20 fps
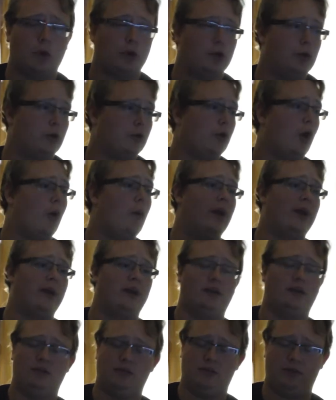Or you're
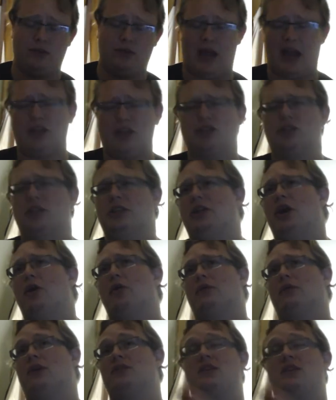going... Actually,
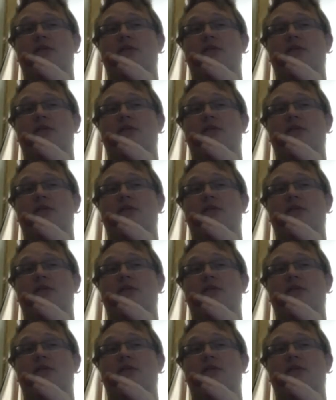no, it